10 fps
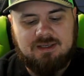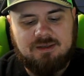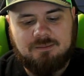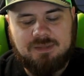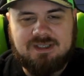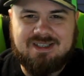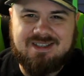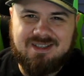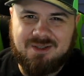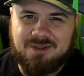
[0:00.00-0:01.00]
but
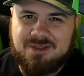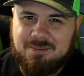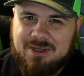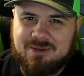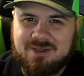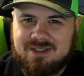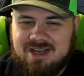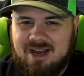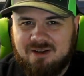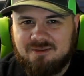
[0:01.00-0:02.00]
still the speakers
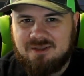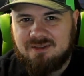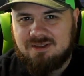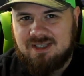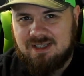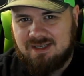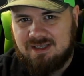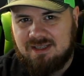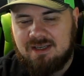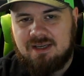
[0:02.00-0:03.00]
sound
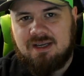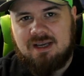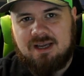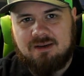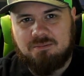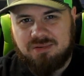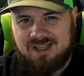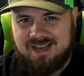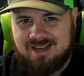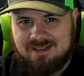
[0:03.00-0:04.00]
tinny and
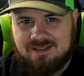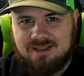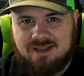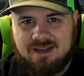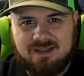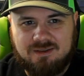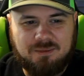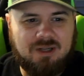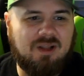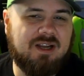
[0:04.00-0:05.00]
bland and,
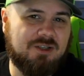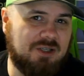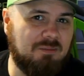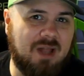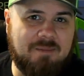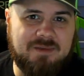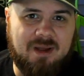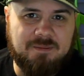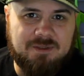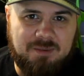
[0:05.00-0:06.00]
well, like a cheap
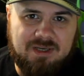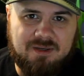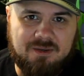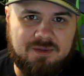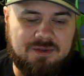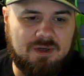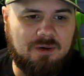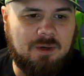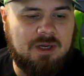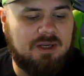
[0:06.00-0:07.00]
laptop speaker.
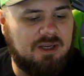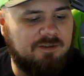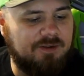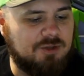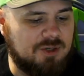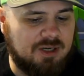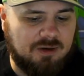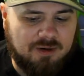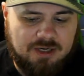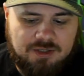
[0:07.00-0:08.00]
So in a future
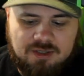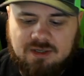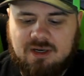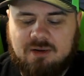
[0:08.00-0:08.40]
iteration, I